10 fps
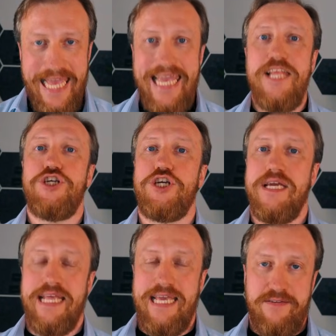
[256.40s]
each
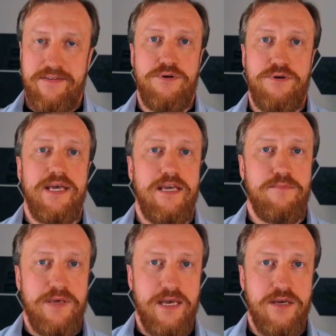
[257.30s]
and every
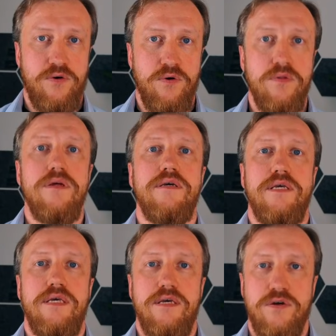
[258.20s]
API call
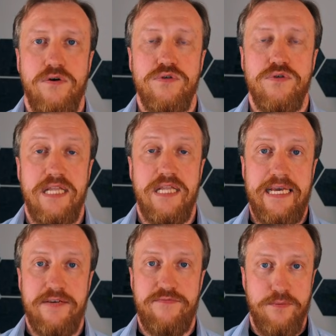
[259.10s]
goes
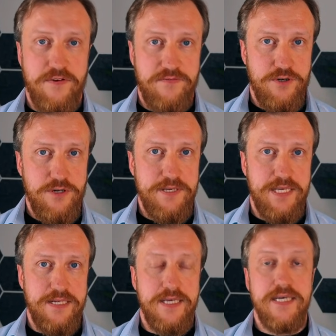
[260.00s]
like from the very
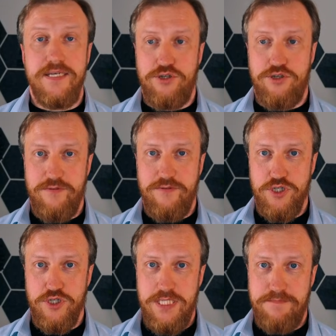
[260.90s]
beginning to the
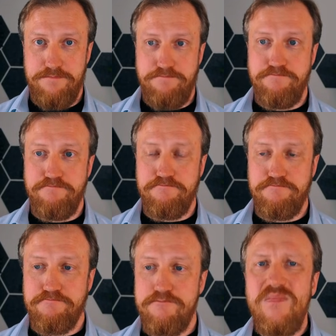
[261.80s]
model.
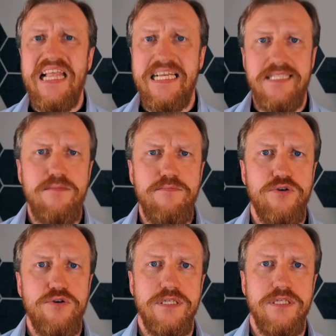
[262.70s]
Still,
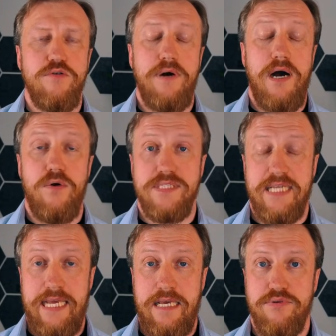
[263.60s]
model somehow is
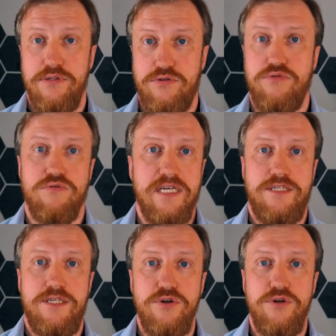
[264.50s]
able to
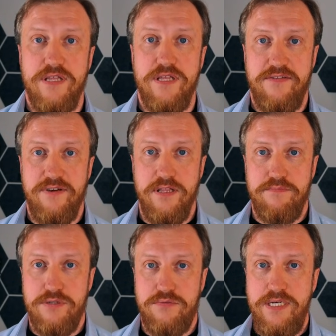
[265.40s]
continue the
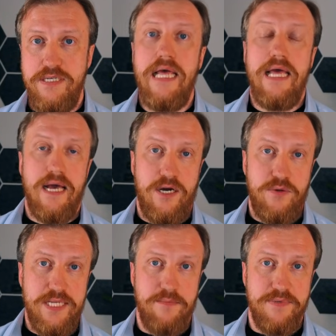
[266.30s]
development, right? How
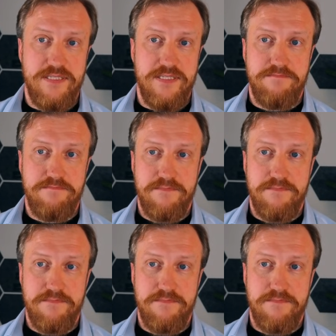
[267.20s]
it happens?